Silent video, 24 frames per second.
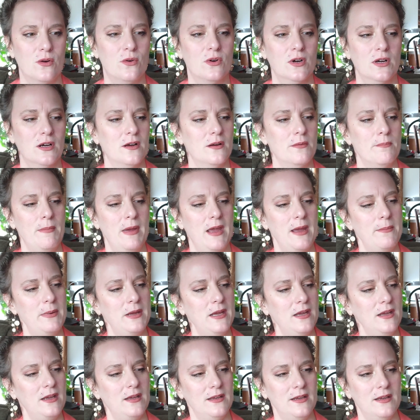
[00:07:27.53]
or
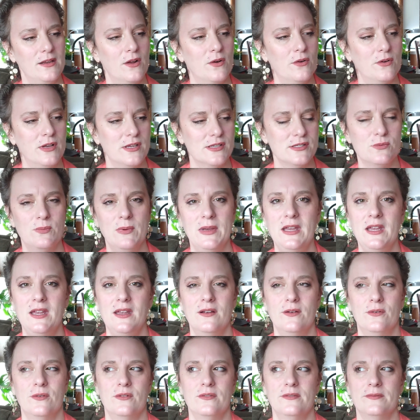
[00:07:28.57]
maybe, you know, cuz we